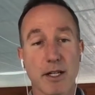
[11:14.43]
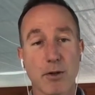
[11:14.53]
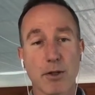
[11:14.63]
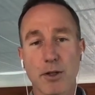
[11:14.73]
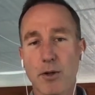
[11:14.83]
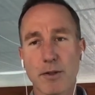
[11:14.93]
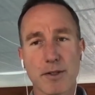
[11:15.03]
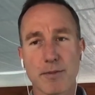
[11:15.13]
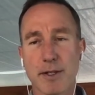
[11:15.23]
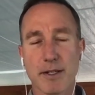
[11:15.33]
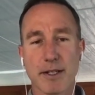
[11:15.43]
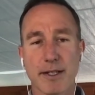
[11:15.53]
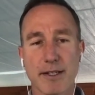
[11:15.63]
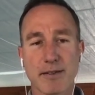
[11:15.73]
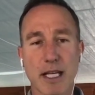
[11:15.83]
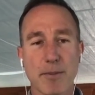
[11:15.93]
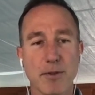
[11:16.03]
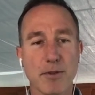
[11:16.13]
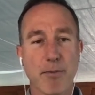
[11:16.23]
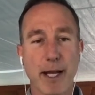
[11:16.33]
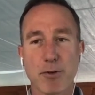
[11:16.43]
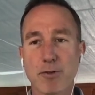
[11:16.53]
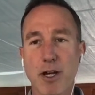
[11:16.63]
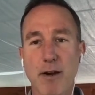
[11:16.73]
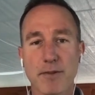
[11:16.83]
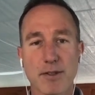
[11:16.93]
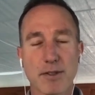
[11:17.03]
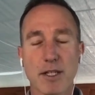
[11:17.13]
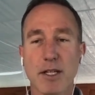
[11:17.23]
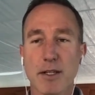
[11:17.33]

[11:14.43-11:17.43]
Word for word: Coca-Cola has been a, a staple. Microsoft is